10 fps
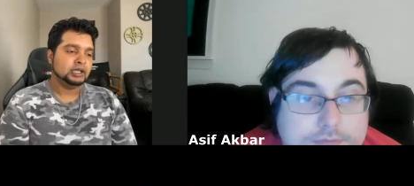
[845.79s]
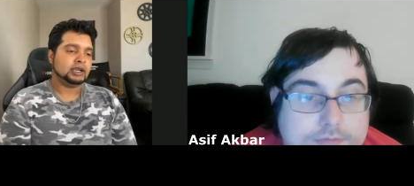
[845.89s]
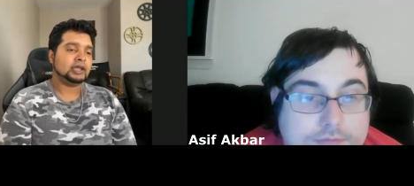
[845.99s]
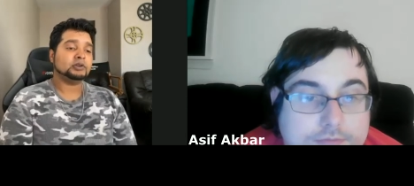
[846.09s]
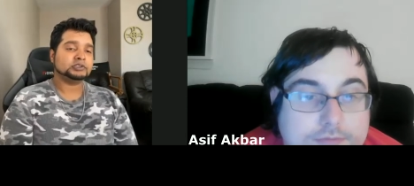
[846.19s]

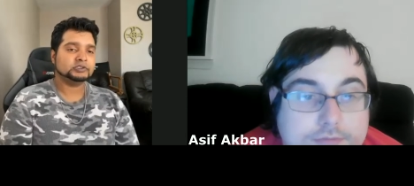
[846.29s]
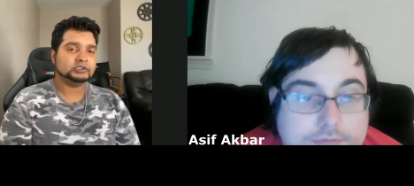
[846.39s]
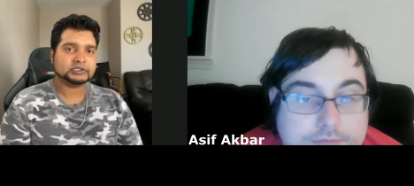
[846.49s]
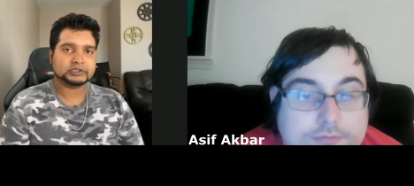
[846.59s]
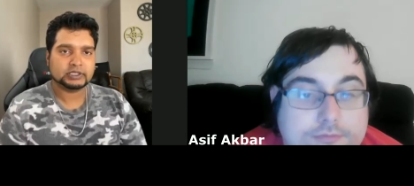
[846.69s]
Speaker 1: And I also
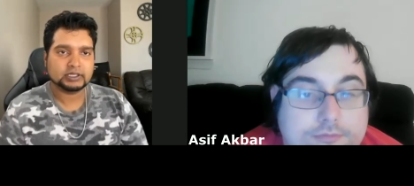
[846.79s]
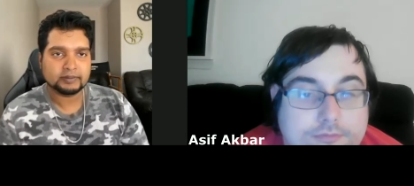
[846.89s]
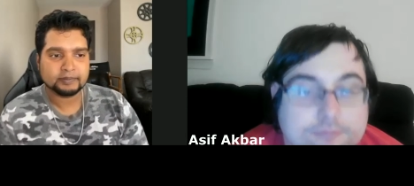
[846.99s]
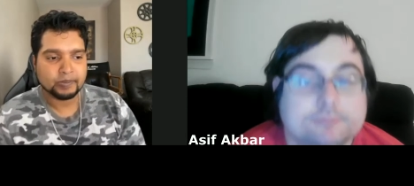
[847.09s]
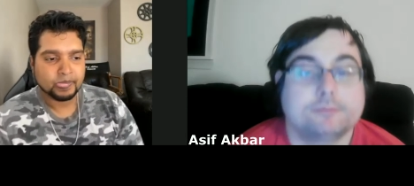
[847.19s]
just
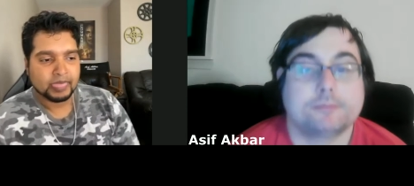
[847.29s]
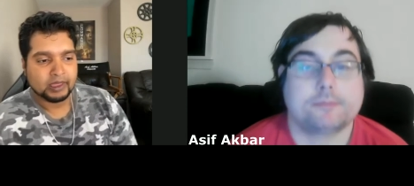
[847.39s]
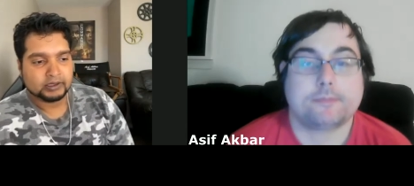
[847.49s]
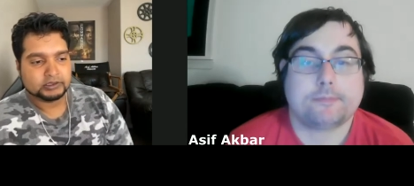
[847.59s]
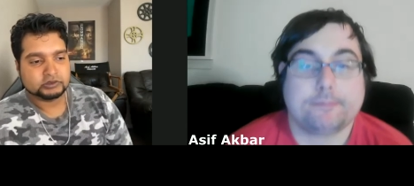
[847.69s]

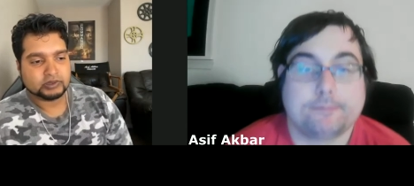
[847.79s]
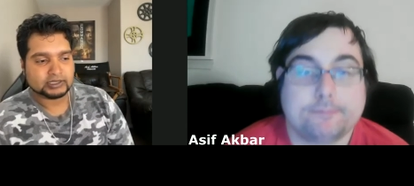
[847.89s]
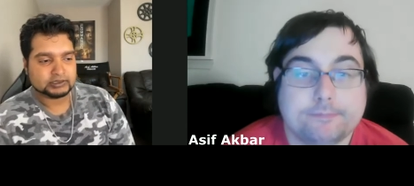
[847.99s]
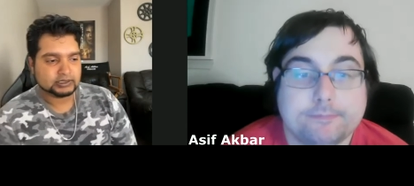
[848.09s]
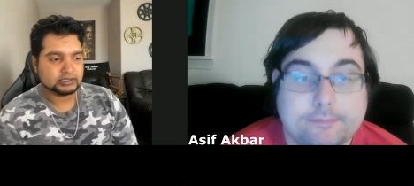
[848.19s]

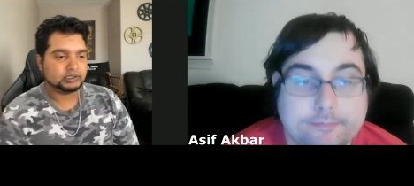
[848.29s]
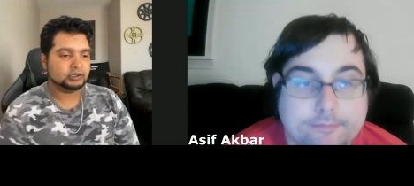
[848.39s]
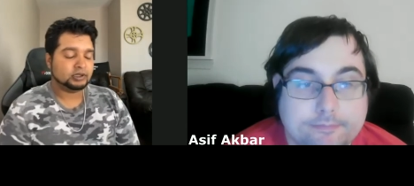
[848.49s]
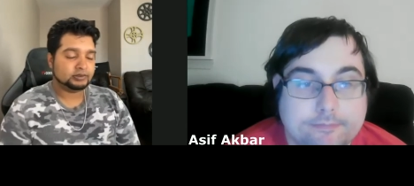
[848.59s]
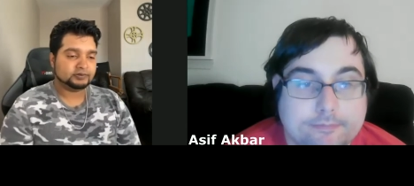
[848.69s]
directed
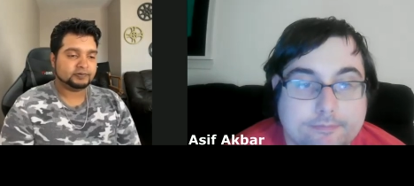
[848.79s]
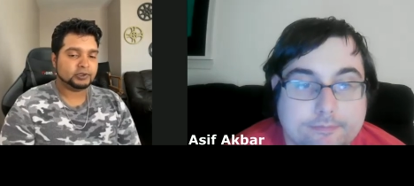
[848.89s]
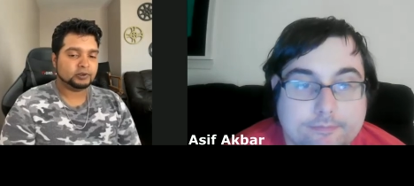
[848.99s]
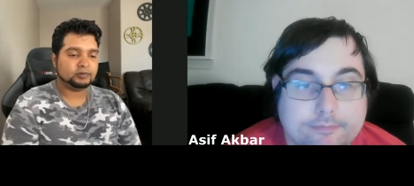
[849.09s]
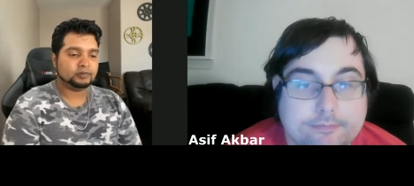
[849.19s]
another
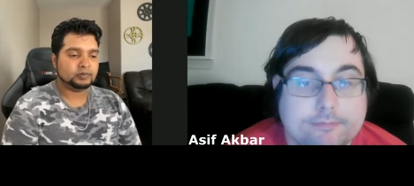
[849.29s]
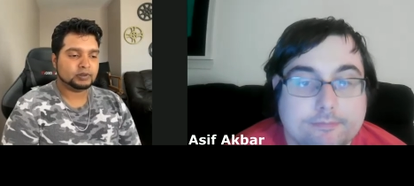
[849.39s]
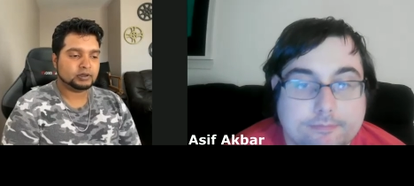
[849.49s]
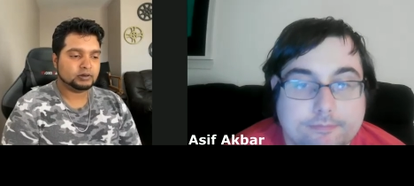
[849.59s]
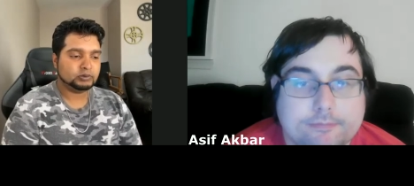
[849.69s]
film.
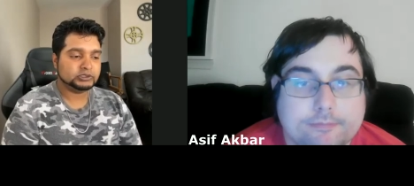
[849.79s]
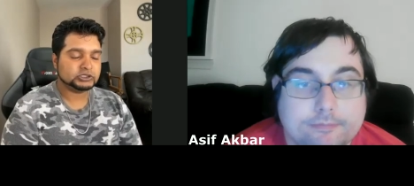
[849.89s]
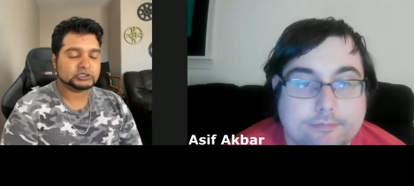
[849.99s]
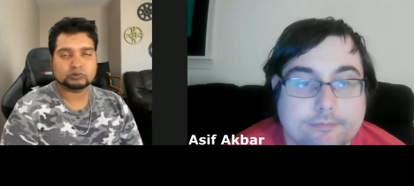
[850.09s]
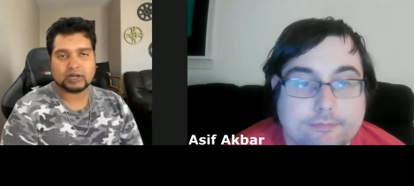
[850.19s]
We
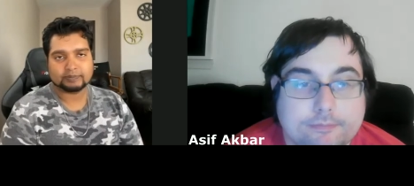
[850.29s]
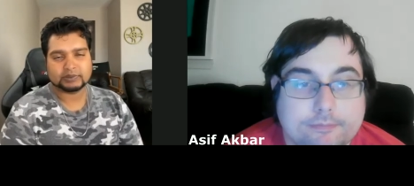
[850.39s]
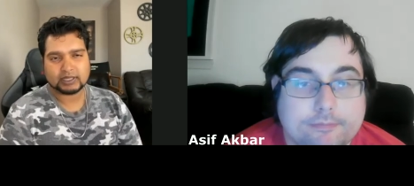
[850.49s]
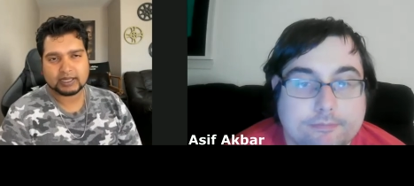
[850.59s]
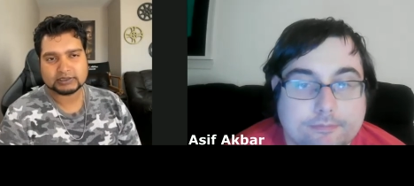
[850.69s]
just
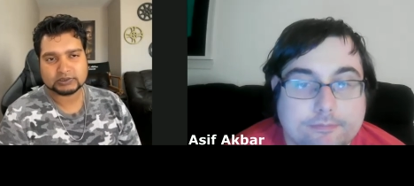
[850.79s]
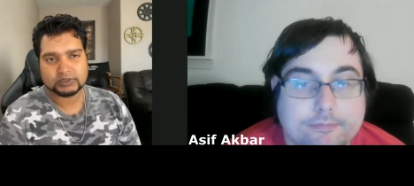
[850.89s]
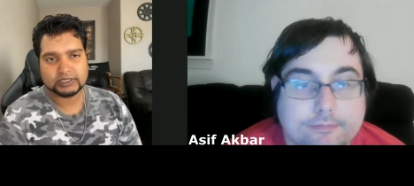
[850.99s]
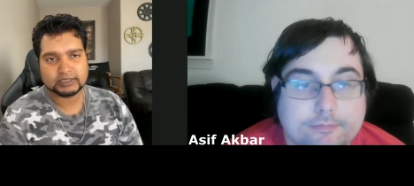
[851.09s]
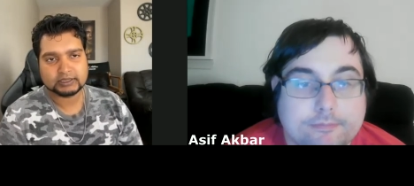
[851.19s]
wrapped last
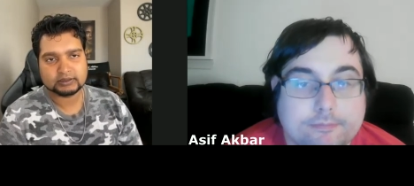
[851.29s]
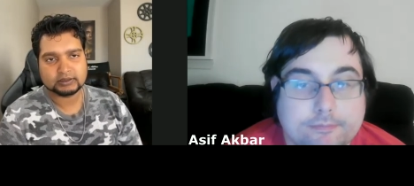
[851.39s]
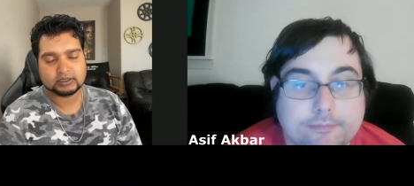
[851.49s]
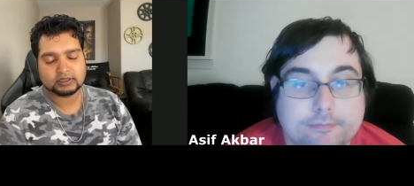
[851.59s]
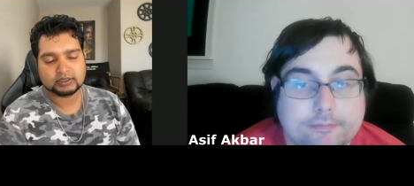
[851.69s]
week
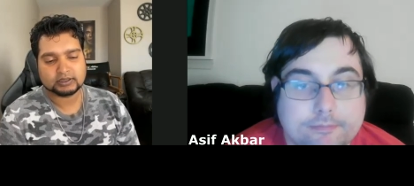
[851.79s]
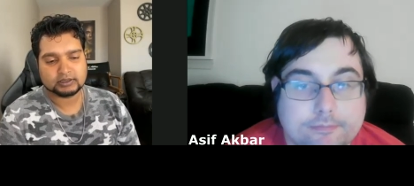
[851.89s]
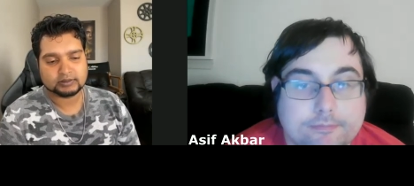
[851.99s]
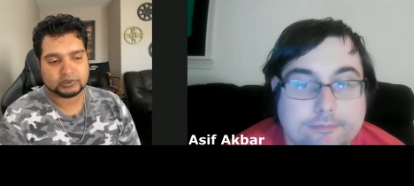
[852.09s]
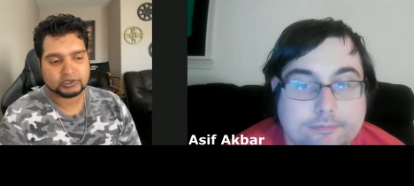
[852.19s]

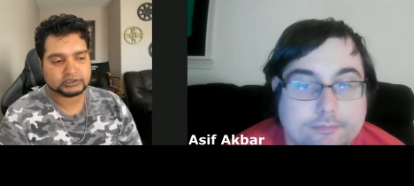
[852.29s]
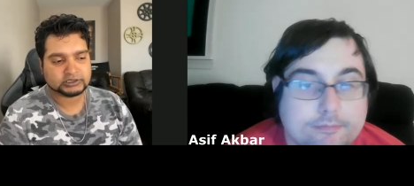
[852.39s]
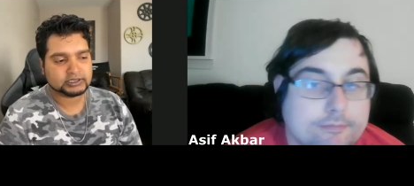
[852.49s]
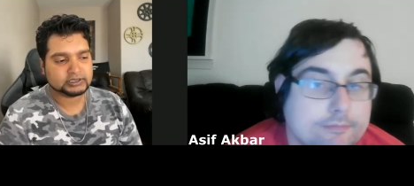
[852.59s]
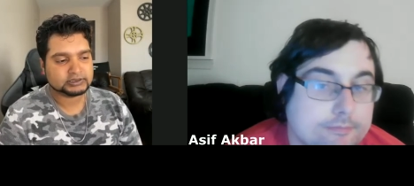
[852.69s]
on the
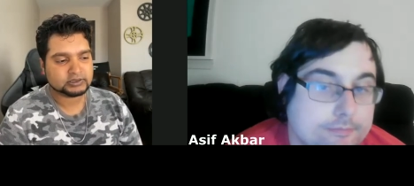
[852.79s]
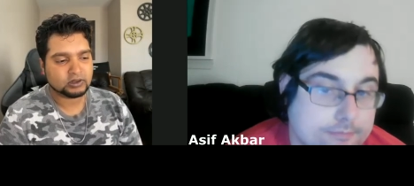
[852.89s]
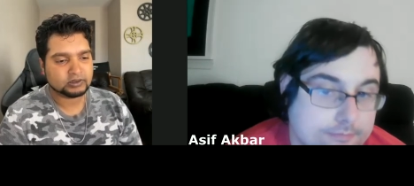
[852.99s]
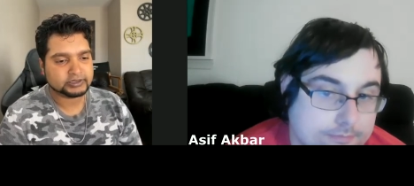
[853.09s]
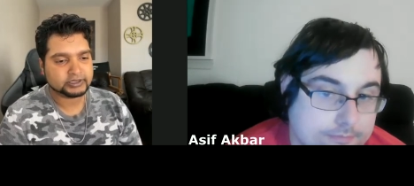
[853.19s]
production. It's
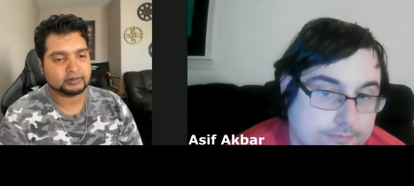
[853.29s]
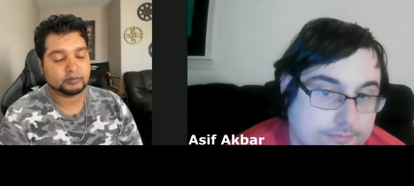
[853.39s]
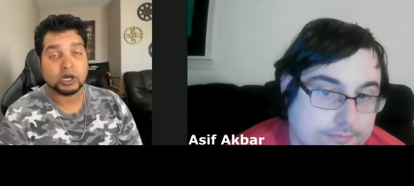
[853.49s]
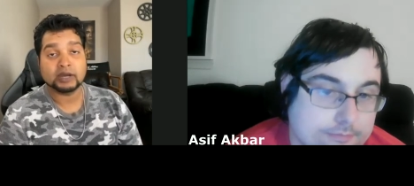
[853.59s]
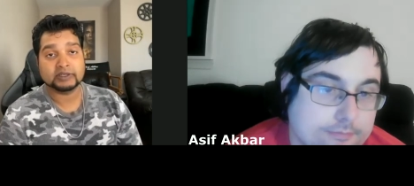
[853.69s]
called
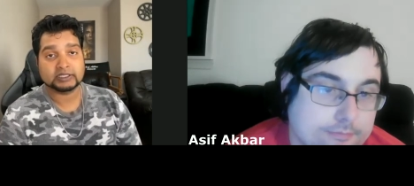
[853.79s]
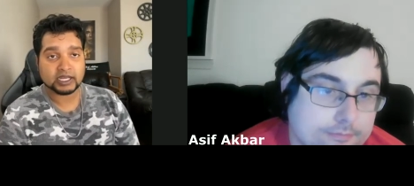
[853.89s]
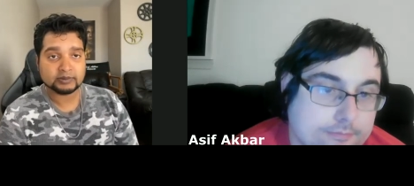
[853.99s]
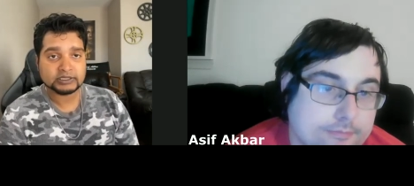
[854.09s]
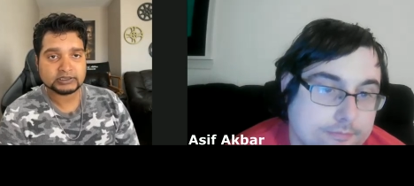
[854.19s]
Mojave
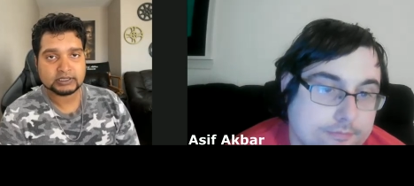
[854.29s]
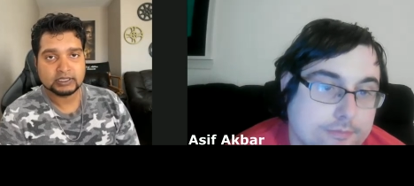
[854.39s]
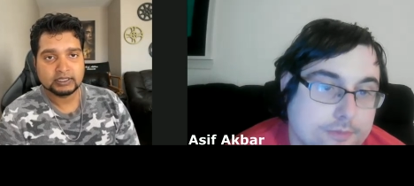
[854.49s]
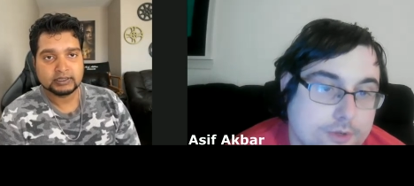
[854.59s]
Diamonds.